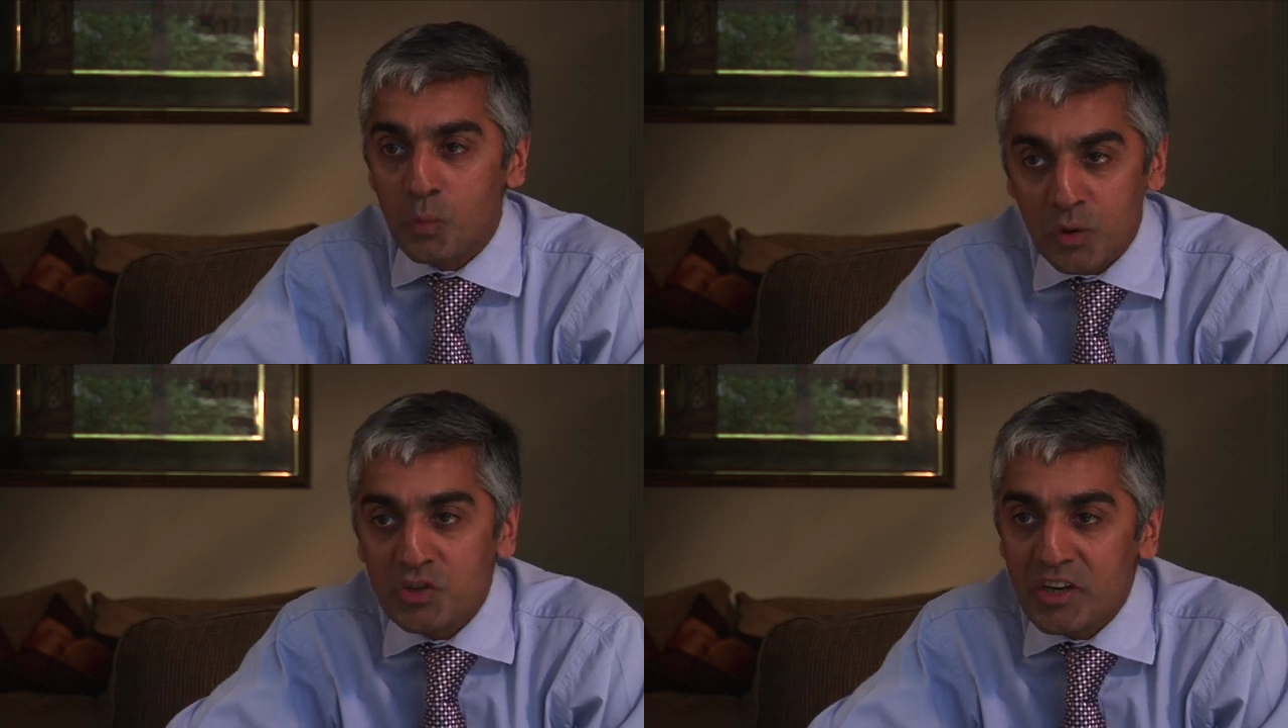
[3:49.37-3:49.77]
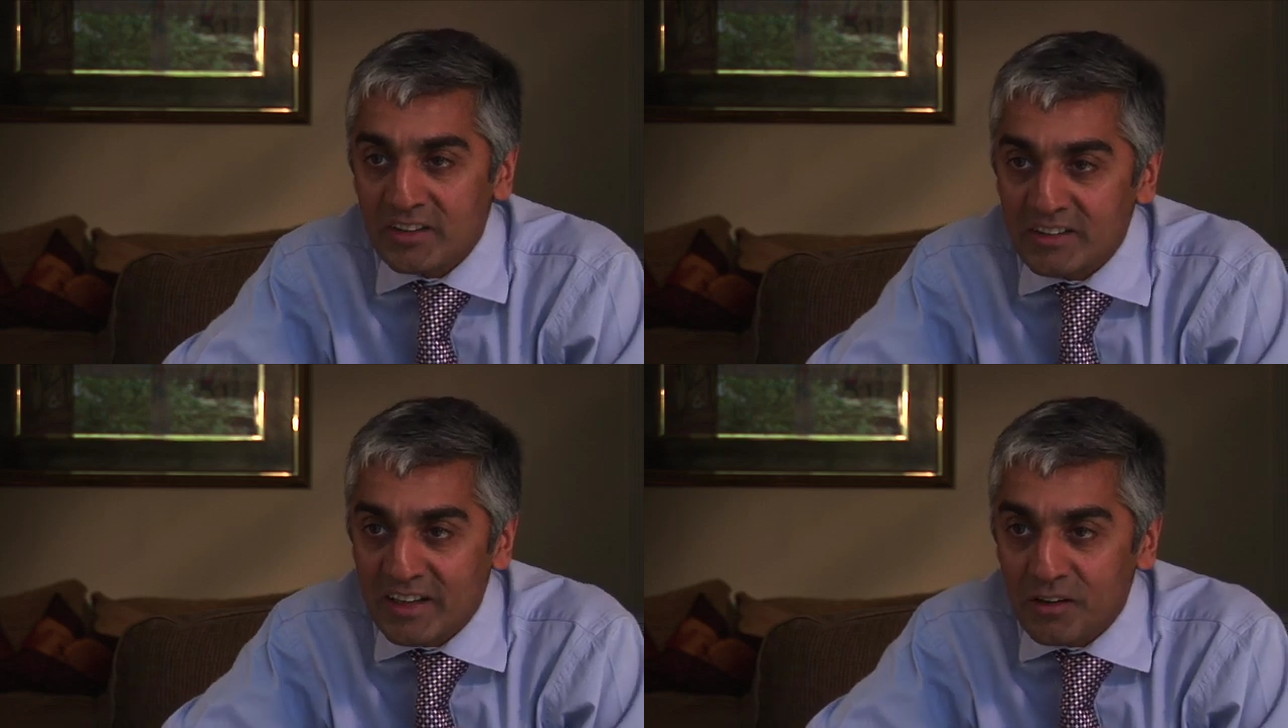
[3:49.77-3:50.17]
We'll
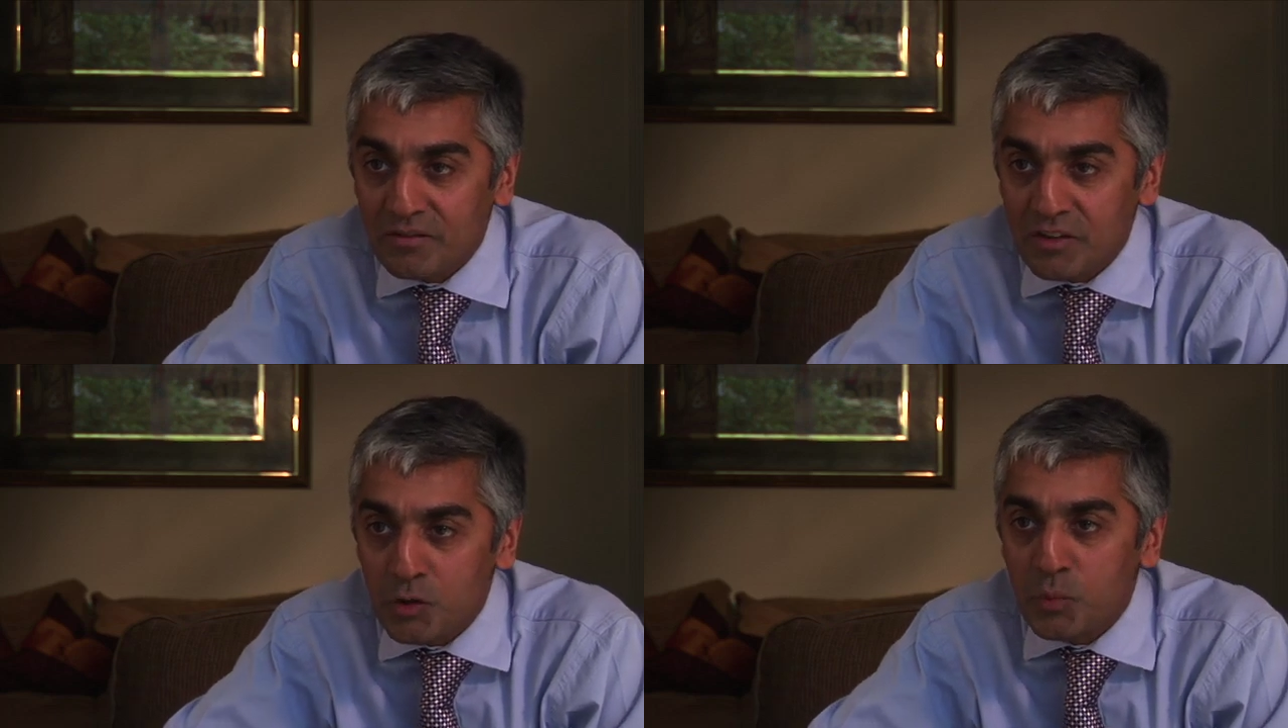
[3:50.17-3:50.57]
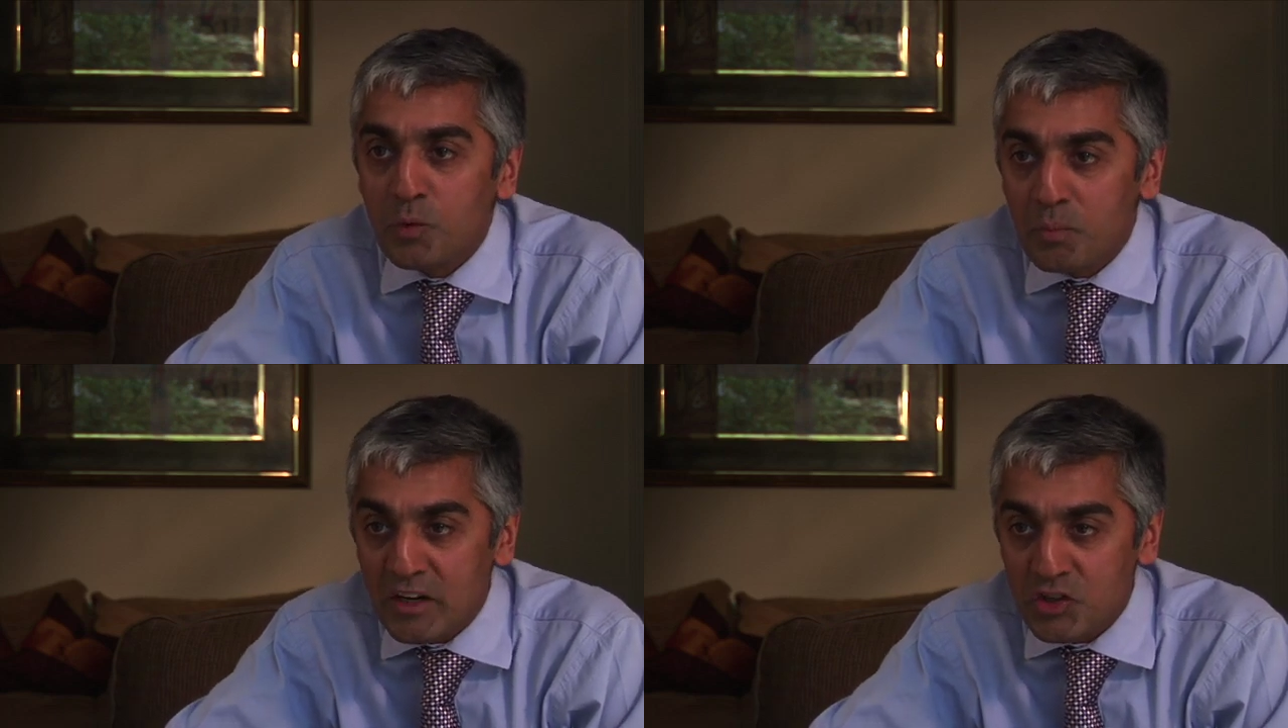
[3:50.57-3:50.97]
check this out for you.
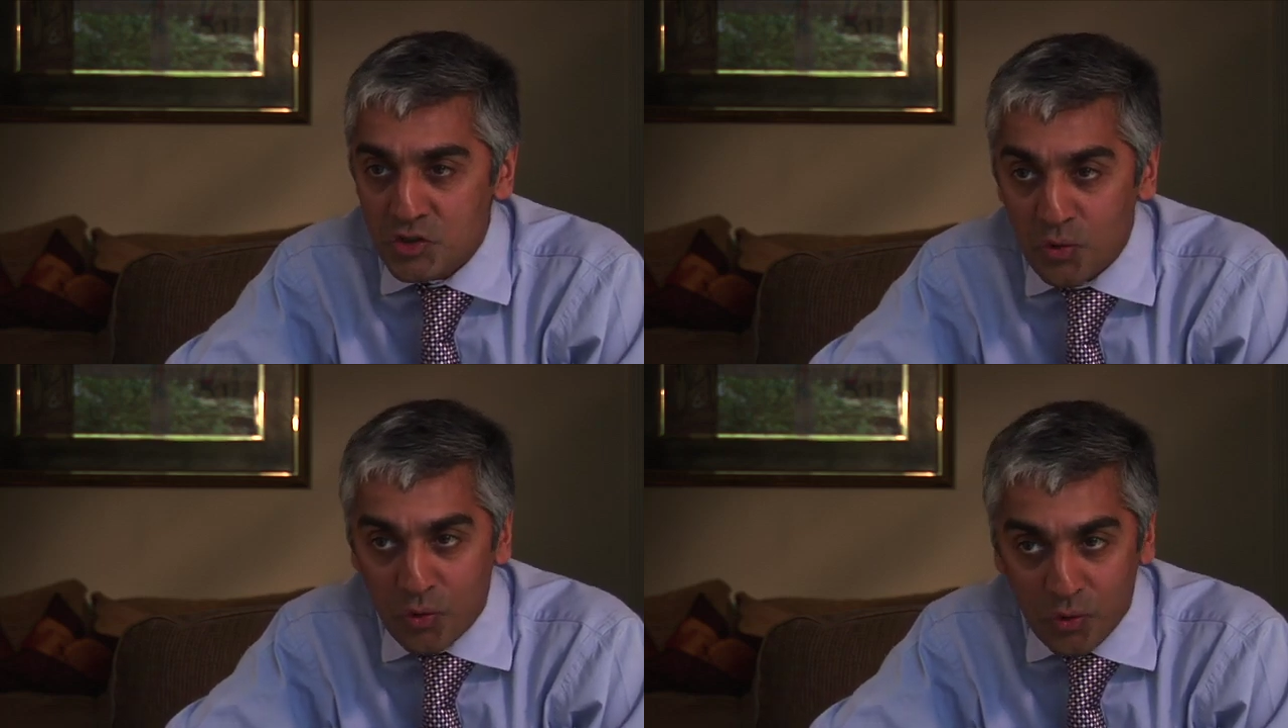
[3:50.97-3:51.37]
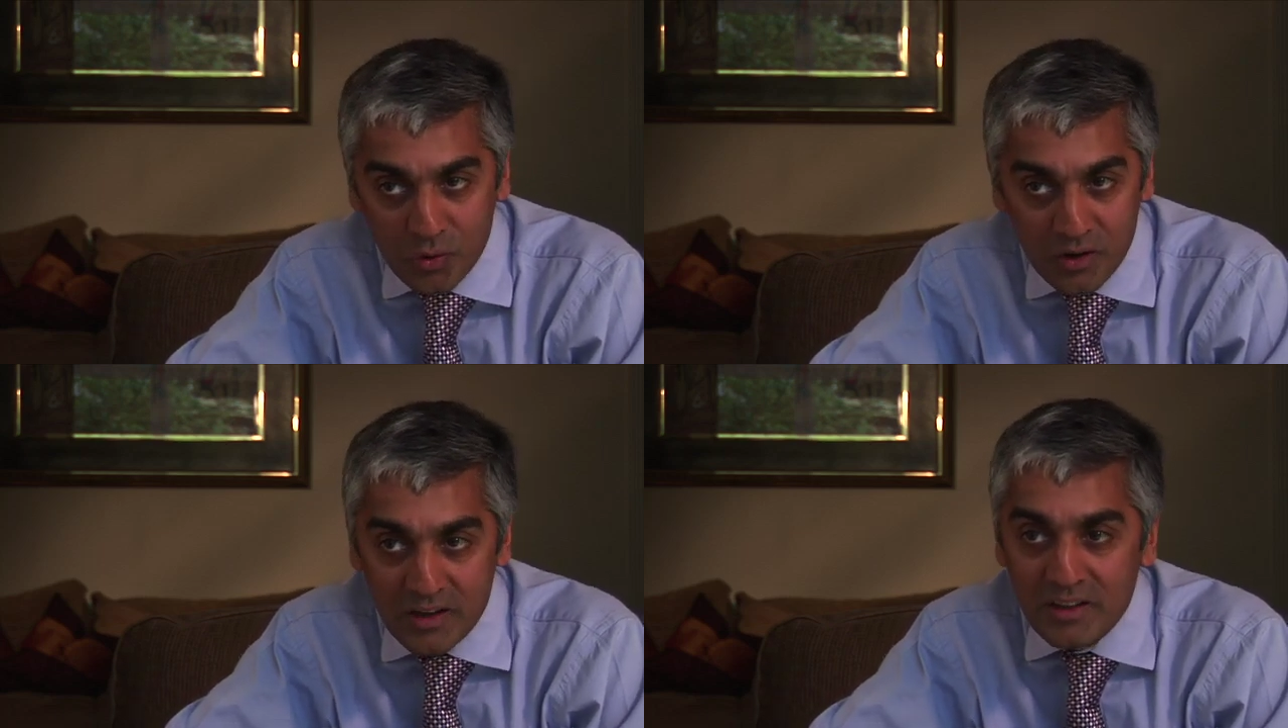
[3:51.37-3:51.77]
We'll make
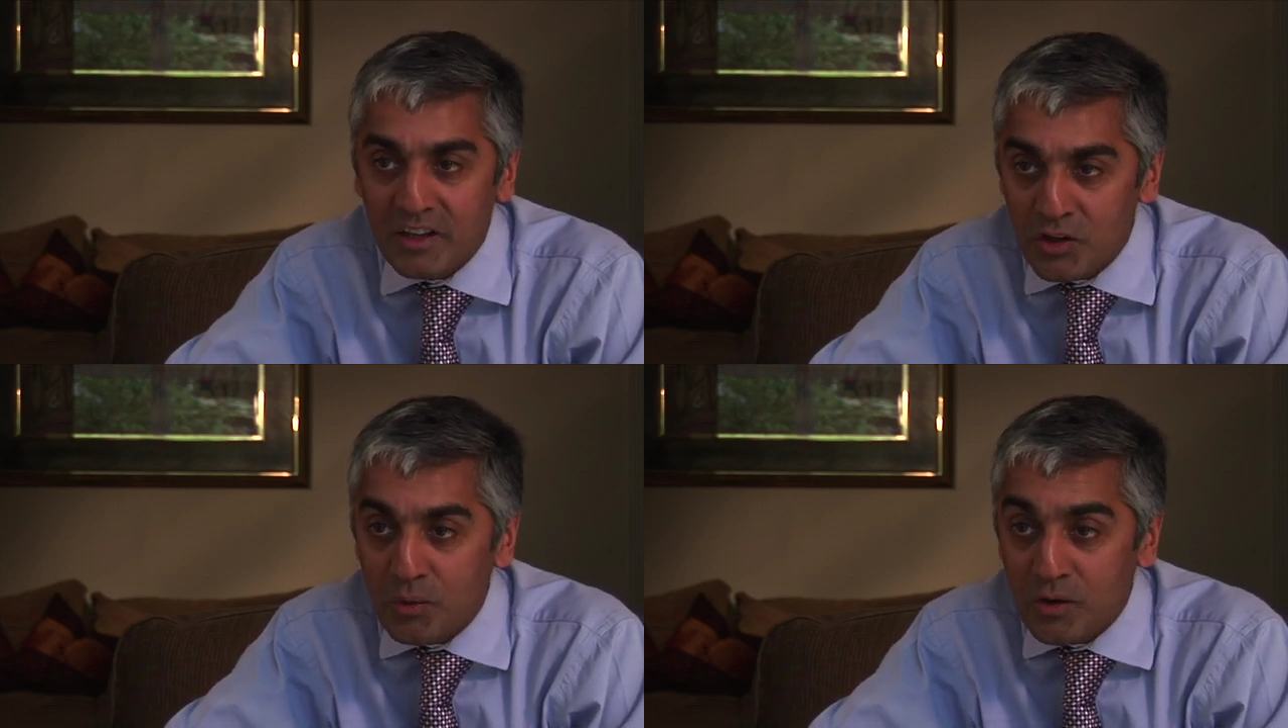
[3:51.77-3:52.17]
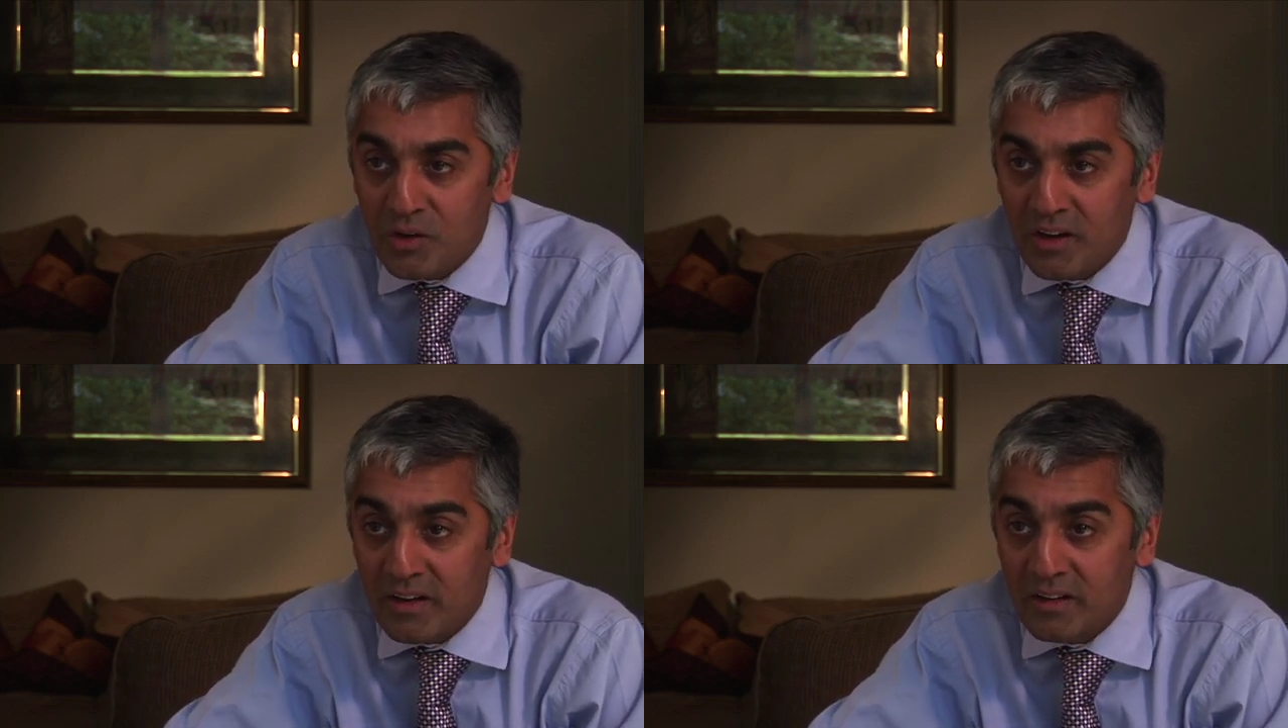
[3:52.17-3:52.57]
sure that you're
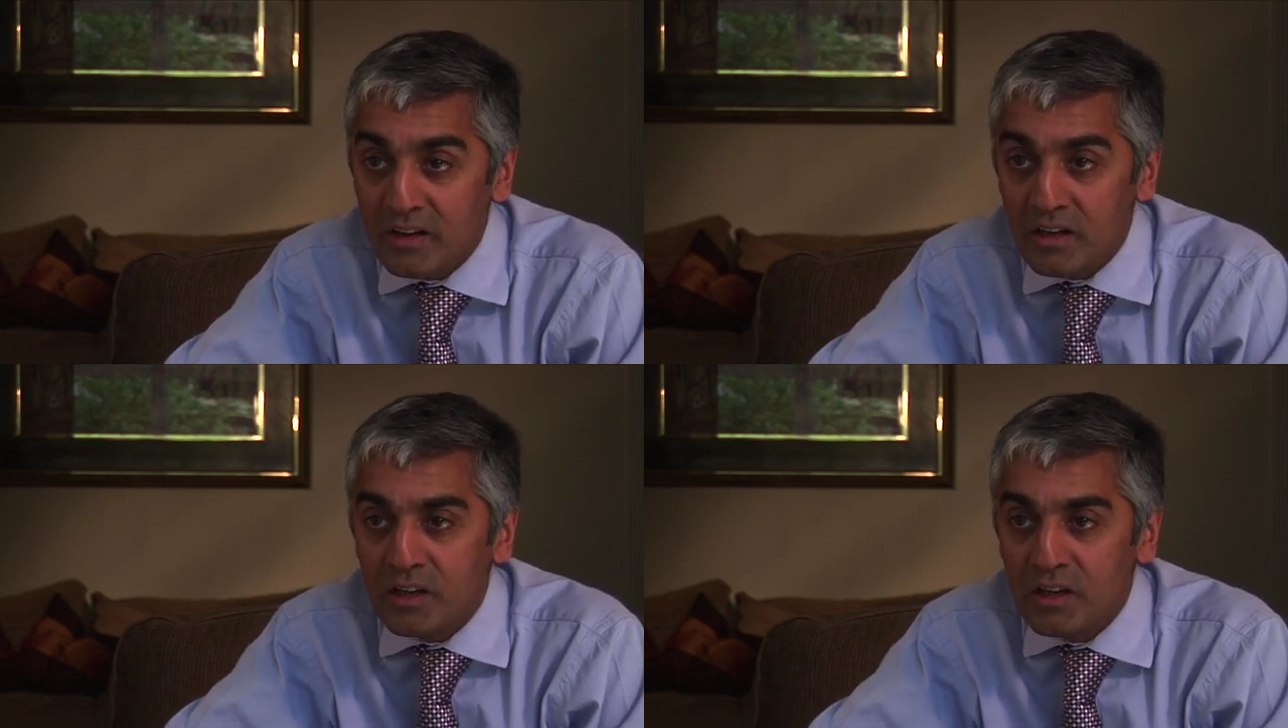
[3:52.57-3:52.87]
okay.